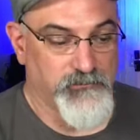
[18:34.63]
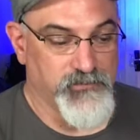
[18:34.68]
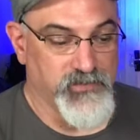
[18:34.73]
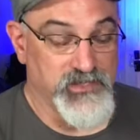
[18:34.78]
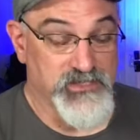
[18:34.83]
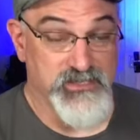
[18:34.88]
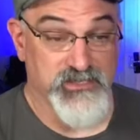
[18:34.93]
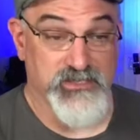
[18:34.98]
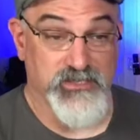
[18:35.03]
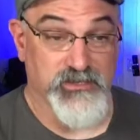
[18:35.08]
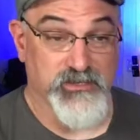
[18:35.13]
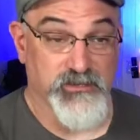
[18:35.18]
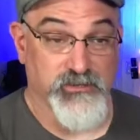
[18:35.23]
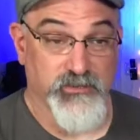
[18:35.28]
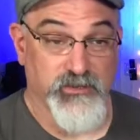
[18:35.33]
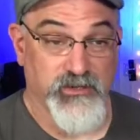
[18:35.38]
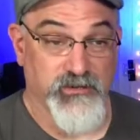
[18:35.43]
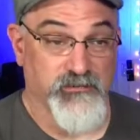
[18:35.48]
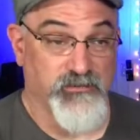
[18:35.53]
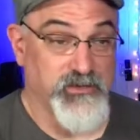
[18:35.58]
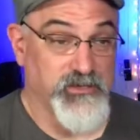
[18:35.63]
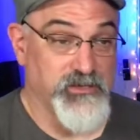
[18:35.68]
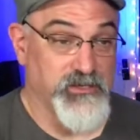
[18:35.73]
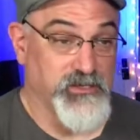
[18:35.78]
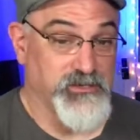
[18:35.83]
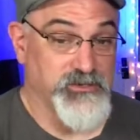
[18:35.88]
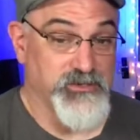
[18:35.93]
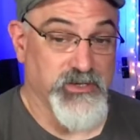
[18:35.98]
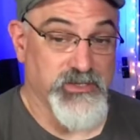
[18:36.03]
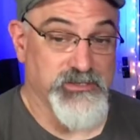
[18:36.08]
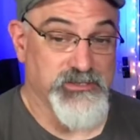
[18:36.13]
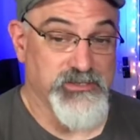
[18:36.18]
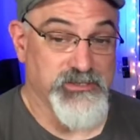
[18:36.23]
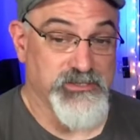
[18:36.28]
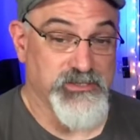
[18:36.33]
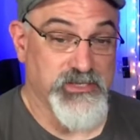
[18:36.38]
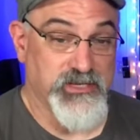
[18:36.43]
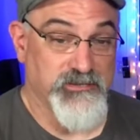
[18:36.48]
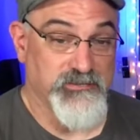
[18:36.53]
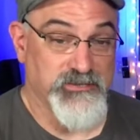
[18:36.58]
It's just a little bit of a
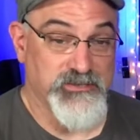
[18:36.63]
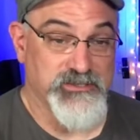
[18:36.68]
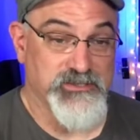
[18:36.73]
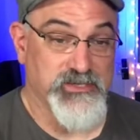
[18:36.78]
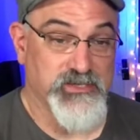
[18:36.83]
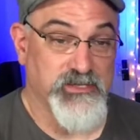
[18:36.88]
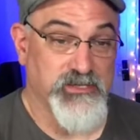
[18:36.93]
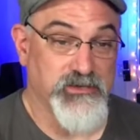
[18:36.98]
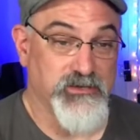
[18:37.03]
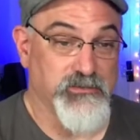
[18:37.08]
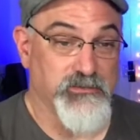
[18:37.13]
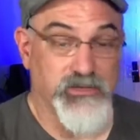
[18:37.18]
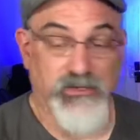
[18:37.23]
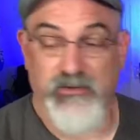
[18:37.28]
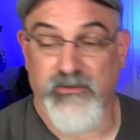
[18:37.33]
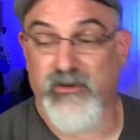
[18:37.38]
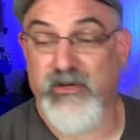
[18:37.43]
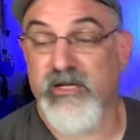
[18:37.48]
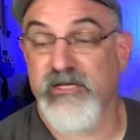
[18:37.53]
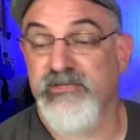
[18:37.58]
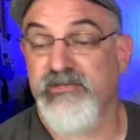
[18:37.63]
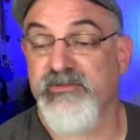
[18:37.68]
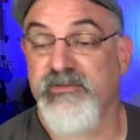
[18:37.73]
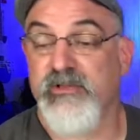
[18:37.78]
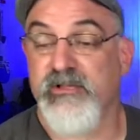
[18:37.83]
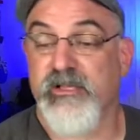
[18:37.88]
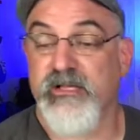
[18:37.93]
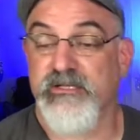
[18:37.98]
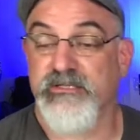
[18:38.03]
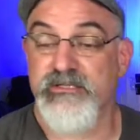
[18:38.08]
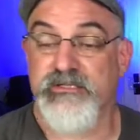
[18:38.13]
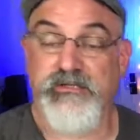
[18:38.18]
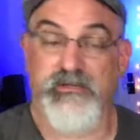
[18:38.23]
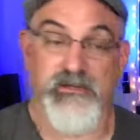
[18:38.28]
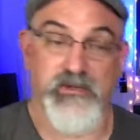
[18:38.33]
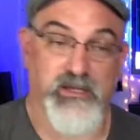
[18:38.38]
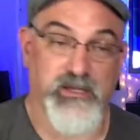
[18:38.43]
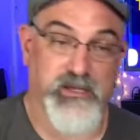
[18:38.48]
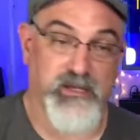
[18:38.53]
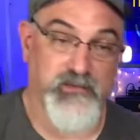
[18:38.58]
transition after sitting here in my garage for the last year
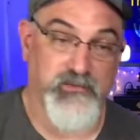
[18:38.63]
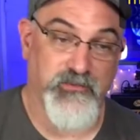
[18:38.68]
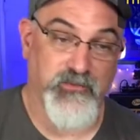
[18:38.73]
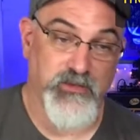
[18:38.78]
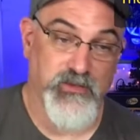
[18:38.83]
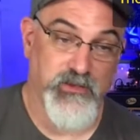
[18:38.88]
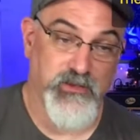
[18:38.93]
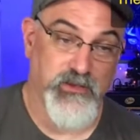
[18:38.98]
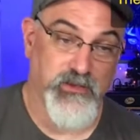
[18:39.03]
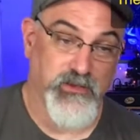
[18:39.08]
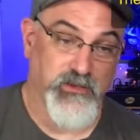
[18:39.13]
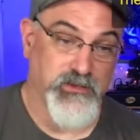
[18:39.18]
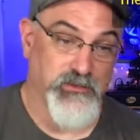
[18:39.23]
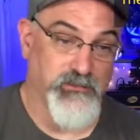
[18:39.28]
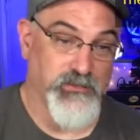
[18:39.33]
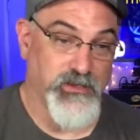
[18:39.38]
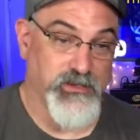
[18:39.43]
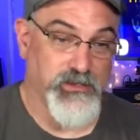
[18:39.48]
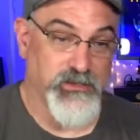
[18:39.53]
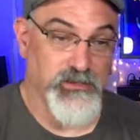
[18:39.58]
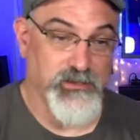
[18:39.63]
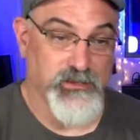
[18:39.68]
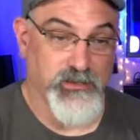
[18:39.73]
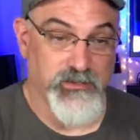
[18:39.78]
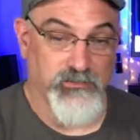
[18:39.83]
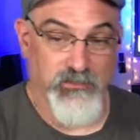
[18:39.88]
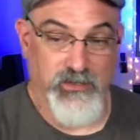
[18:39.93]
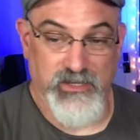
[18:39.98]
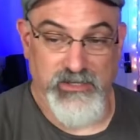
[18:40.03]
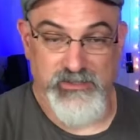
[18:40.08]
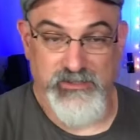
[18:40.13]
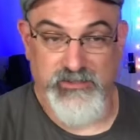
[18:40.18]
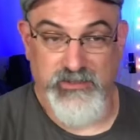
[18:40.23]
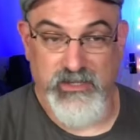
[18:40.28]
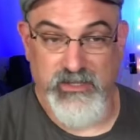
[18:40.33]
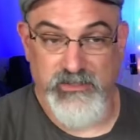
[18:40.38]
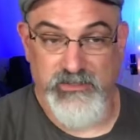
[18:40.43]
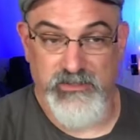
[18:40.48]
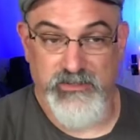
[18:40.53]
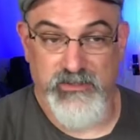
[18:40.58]
and a half, being a band
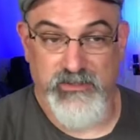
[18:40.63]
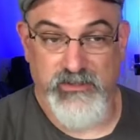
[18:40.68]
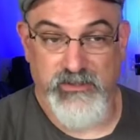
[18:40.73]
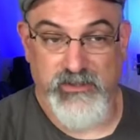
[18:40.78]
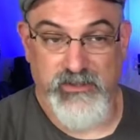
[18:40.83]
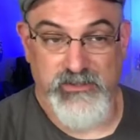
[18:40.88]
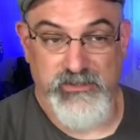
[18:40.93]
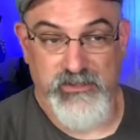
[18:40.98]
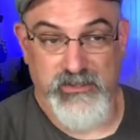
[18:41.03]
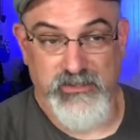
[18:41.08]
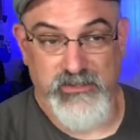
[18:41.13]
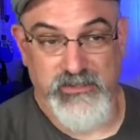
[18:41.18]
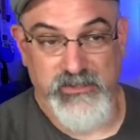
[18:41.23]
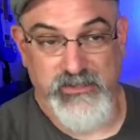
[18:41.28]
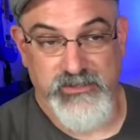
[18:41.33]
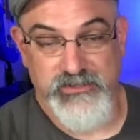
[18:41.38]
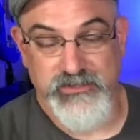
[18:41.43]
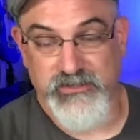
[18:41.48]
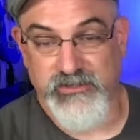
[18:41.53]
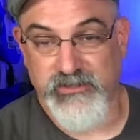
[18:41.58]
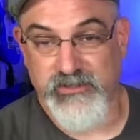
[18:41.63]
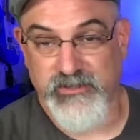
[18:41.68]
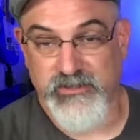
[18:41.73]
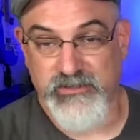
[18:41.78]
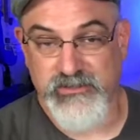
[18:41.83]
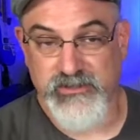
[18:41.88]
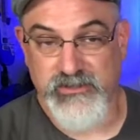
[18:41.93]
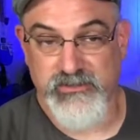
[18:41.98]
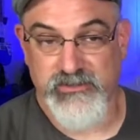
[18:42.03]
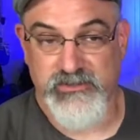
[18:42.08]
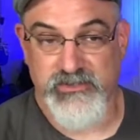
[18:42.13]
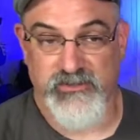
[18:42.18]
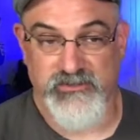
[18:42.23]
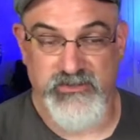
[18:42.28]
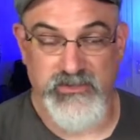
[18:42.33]
director and a guitar teacher and all this other stuff.